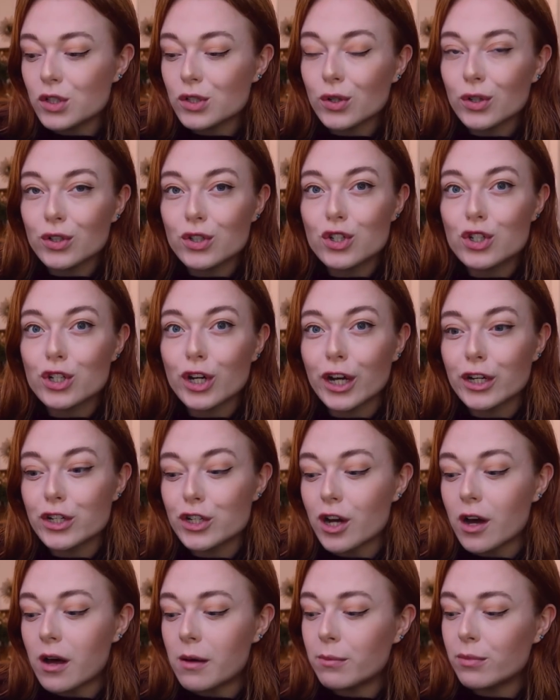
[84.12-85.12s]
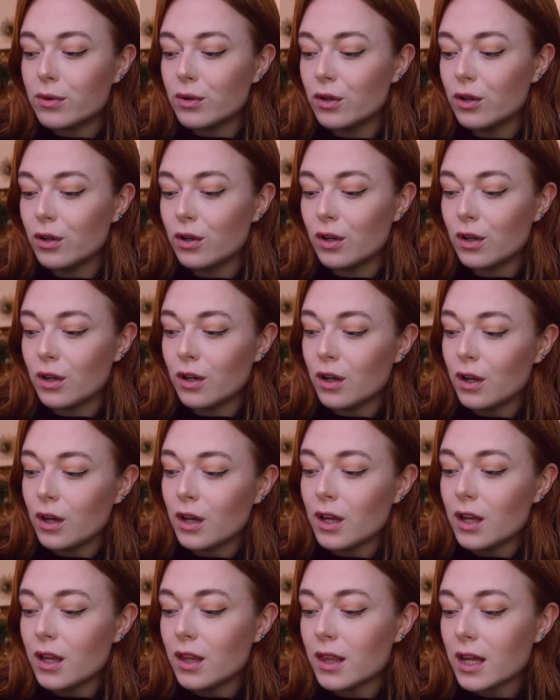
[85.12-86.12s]
just going to touch up
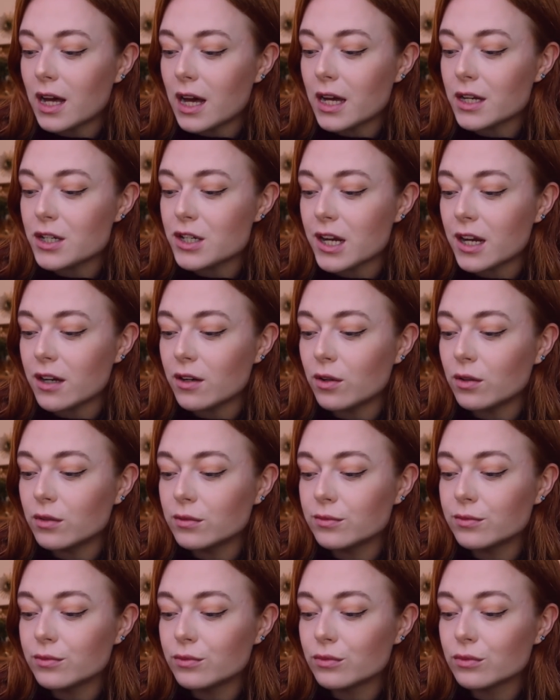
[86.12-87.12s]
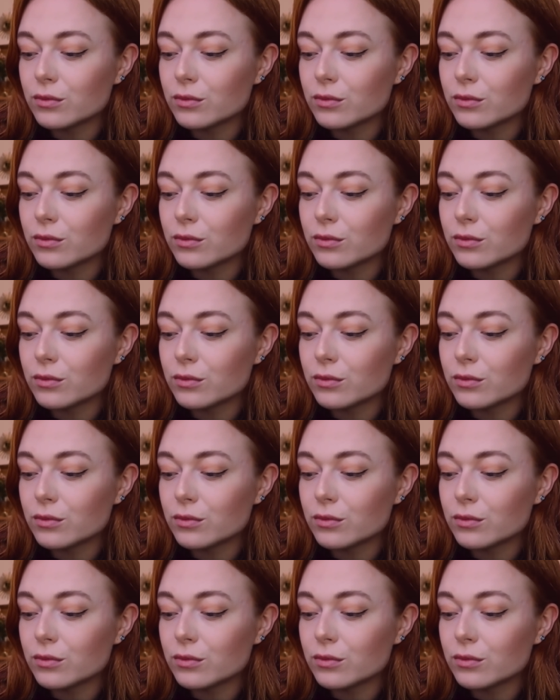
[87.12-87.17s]
the eyeshadow.